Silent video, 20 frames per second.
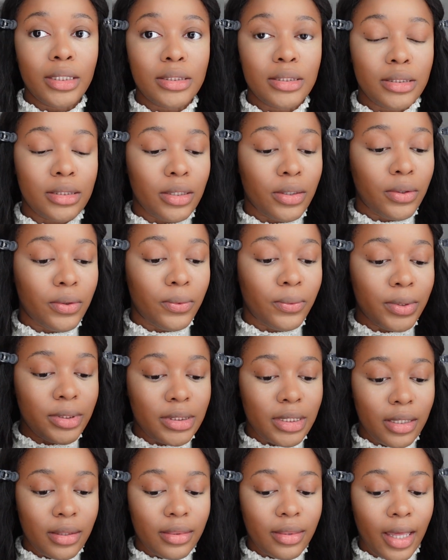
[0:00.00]
so we
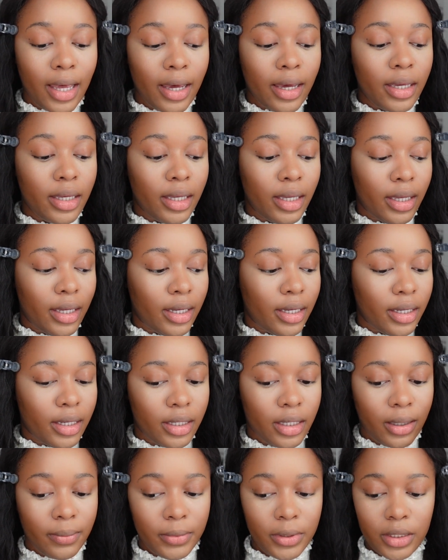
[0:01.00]
did that,
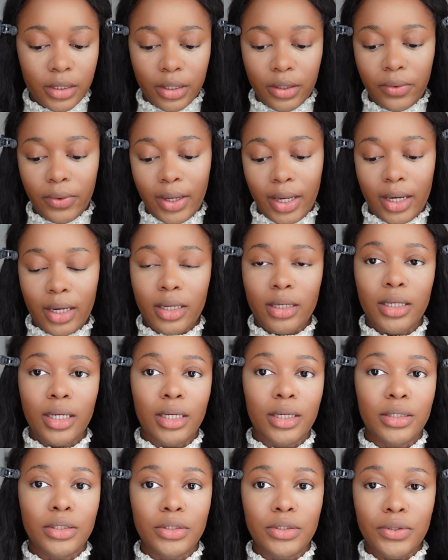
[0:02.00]
and I'm gonna go ahead
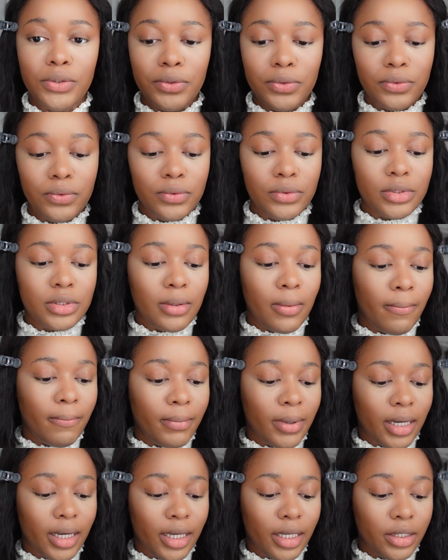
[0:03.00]
and use
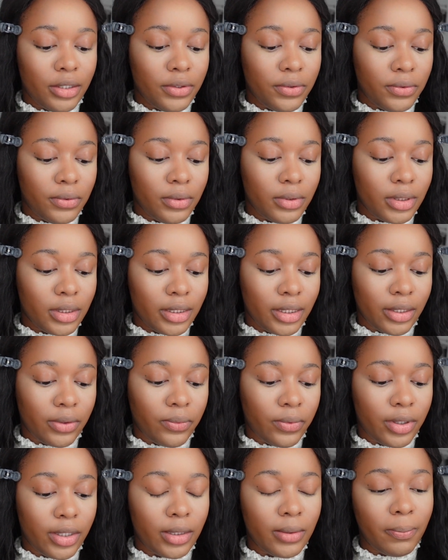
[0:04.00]
my new
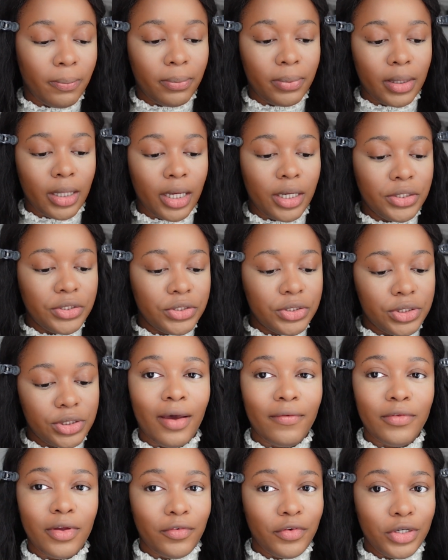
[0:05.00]
liquid blush.
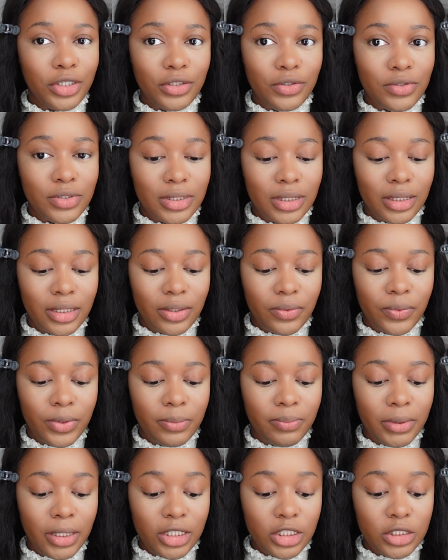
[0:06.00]
I've never used
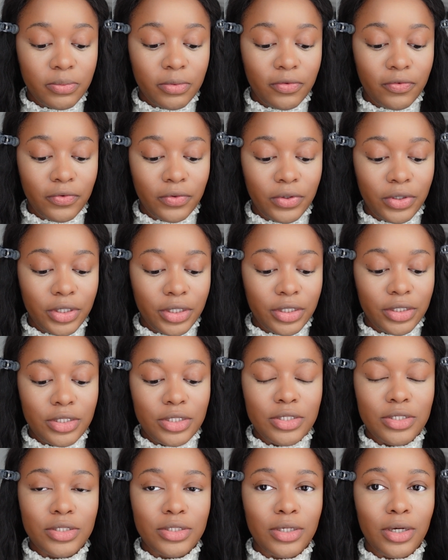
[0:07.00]
liquid blush before,
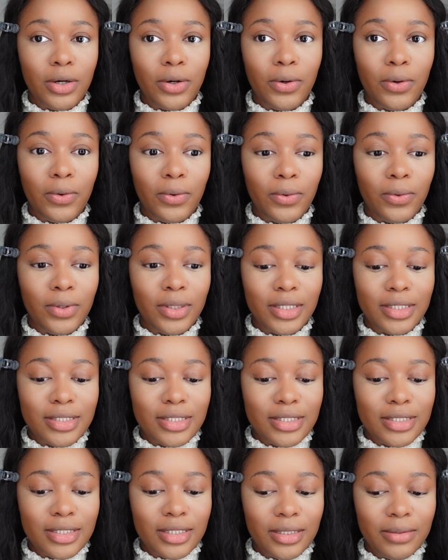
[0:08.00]
so this
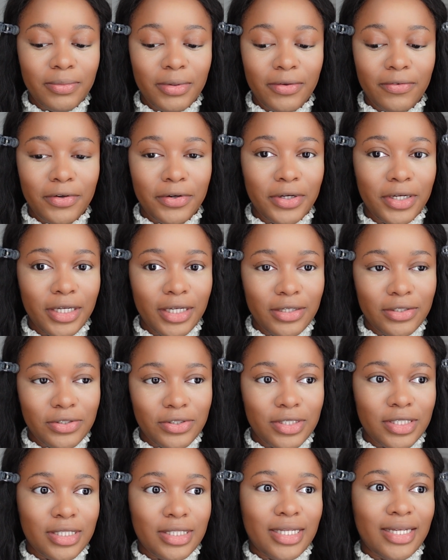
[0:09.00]
is gonna be very
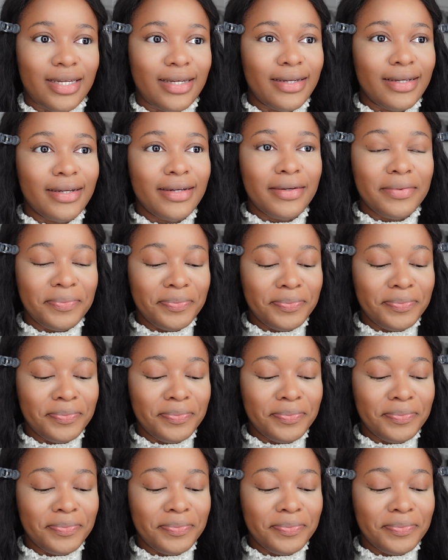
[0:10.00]
interesting.